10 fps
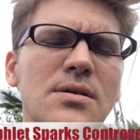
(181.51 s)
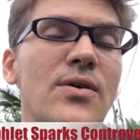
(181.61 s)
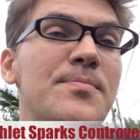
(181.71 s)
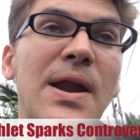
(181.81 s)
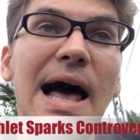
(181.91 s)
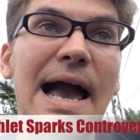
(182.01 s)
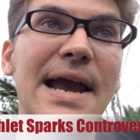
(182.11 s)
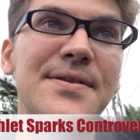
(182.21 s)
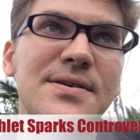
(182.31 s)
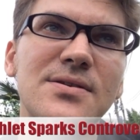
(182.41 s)
you know,
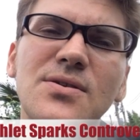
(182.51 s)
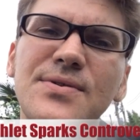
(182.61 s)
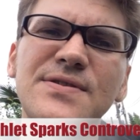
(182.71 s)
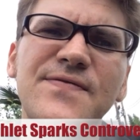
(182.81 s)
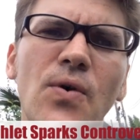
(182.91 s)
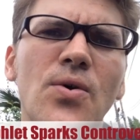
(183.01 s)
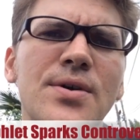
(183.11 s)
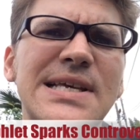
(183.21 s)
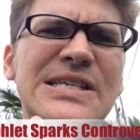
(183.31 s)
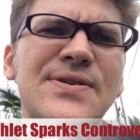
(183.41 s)
implying that, you know, these
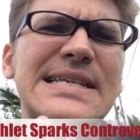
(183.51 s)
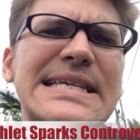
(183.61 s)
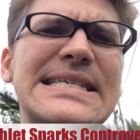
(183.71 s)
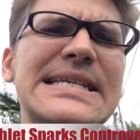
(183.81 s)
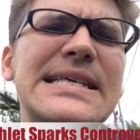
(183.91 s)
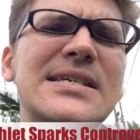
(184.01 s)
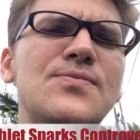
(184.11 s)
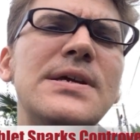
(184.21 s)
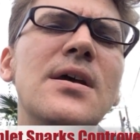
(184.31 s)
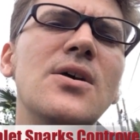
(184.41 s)
foreigners, they tricked us into this.
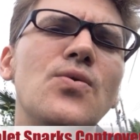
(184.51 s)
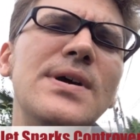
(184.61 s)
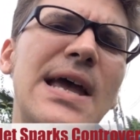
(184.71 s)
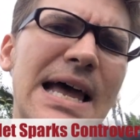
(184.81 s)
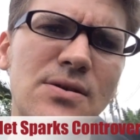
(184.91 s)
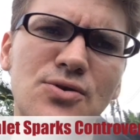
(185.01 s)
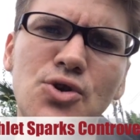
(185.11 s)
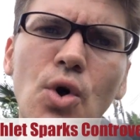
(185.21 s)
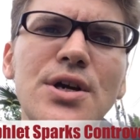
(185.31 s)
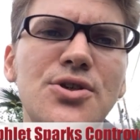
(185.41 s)
We, we had no
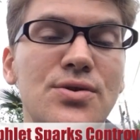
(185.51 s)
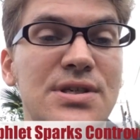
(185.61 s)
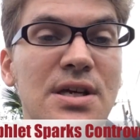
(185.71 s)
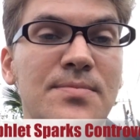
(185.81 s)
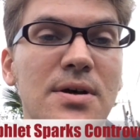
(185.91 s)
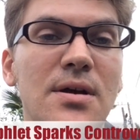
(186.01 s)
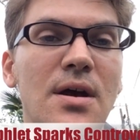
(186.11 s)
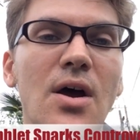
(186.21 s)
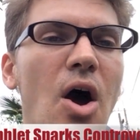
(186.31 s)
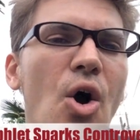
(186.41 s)
choice, you see, but
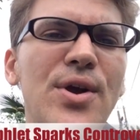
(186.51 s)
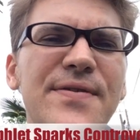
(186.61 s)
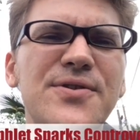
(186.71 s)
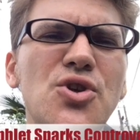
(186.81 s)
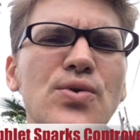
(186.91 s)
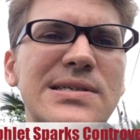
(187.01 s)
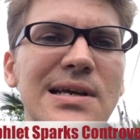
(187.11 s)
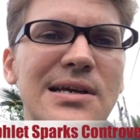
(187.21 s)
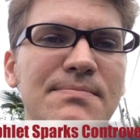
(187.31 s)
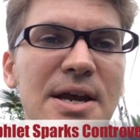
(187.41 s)
all you have to do is
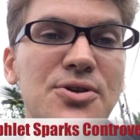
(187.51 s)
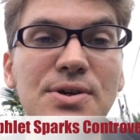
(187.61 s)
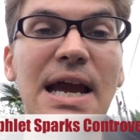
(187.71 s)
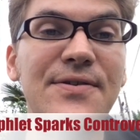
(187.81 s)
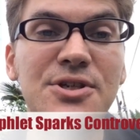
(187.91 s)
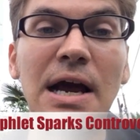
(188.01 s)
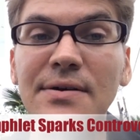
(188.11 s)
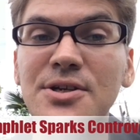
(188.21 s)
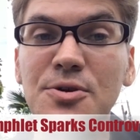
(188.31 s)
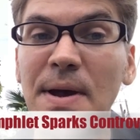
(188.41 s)
make sure you have the
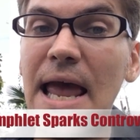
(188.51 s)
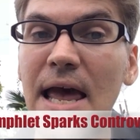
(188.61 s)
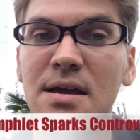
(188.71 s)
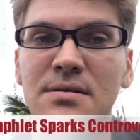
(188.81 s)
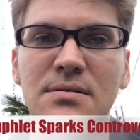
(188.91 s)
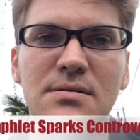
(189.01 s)
child in Japan.